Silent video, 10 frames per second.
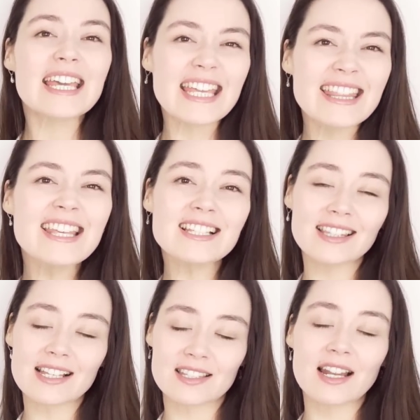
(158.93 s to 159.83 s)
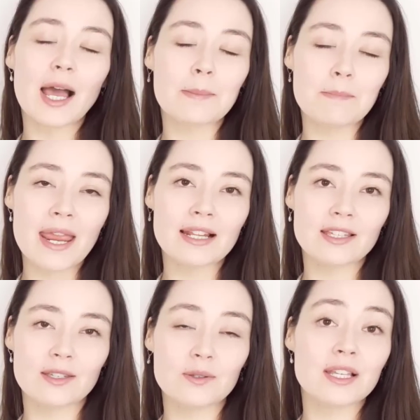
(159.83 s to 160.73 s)
In this lesson, I mainly
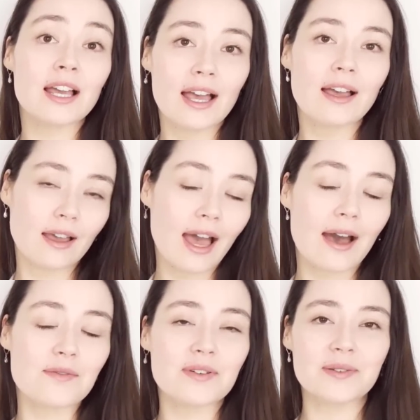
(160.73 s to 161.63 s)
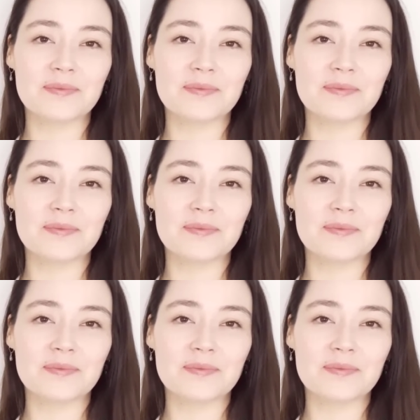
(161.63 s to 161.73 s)
use have.